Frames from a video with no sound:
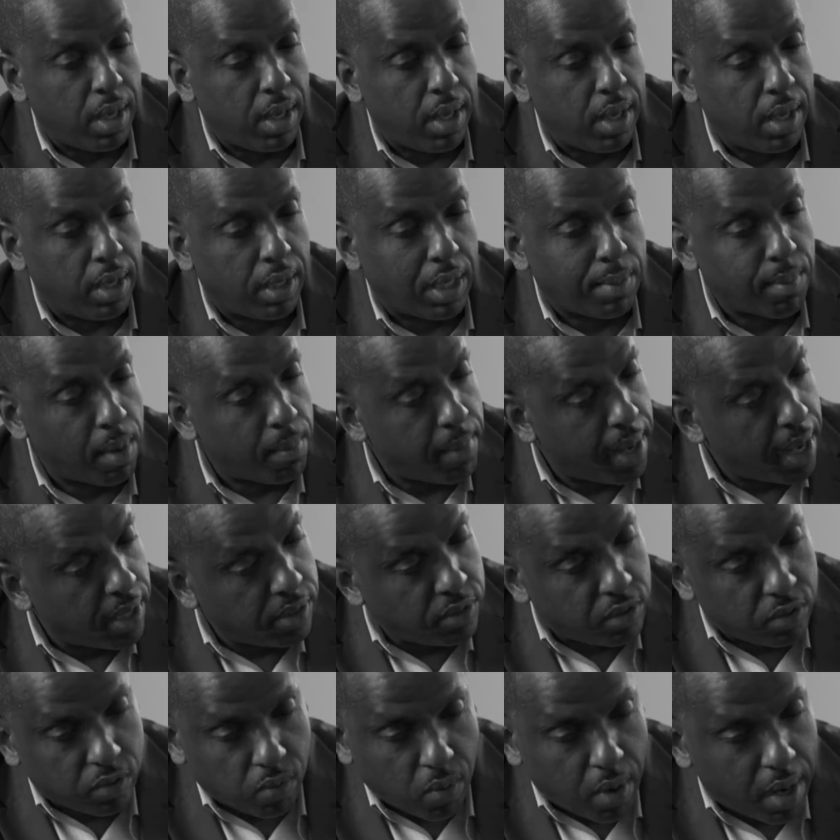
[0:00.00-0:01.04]
and got my
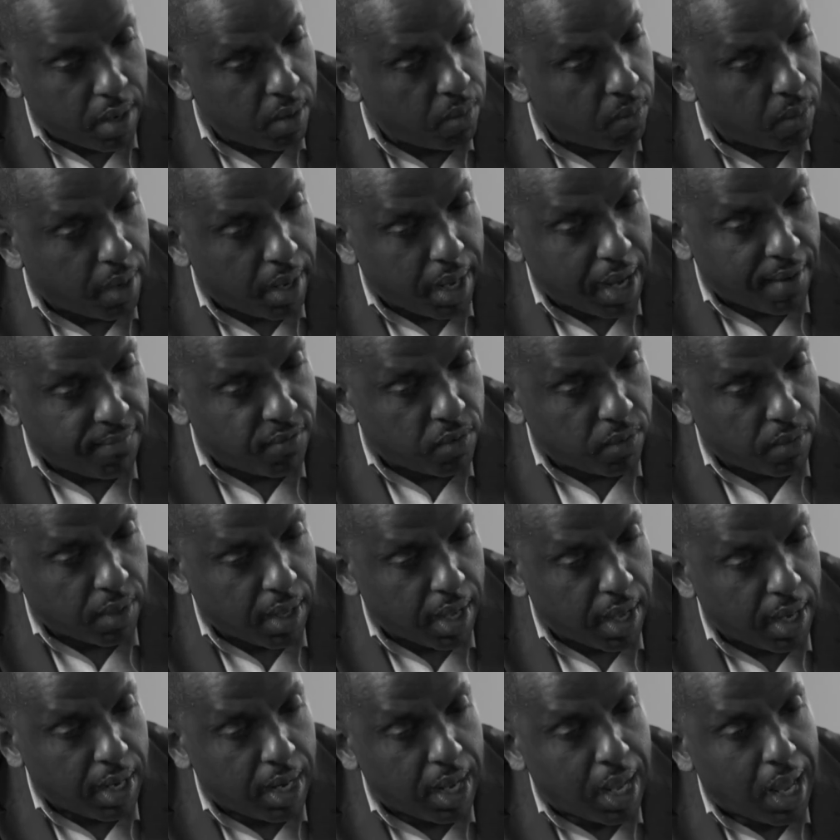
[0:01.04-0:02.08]
master's right away after
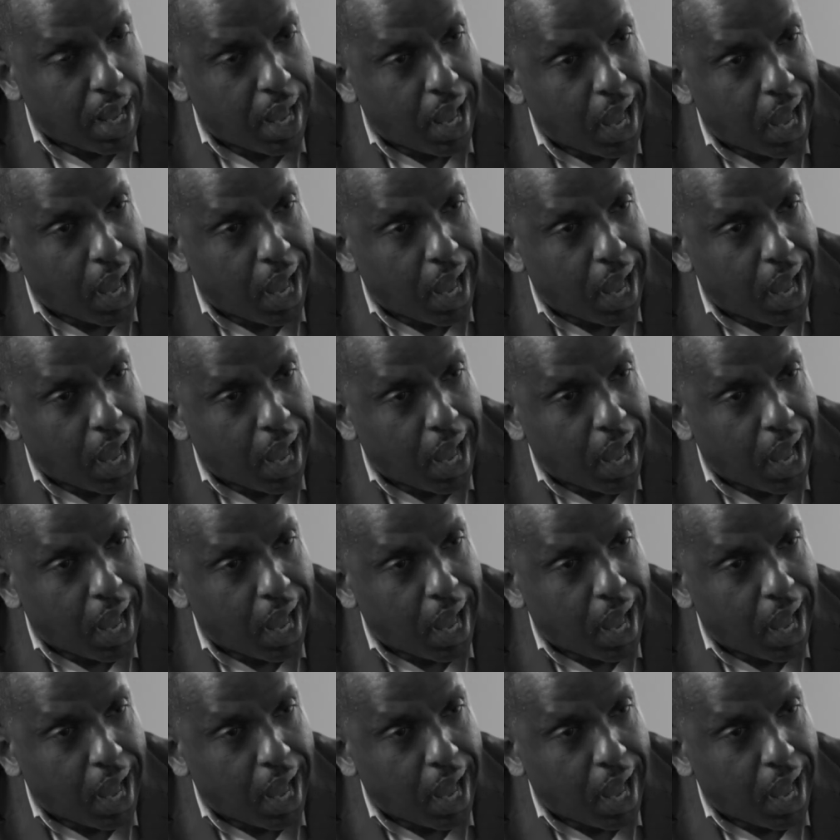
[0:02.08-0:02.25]
that,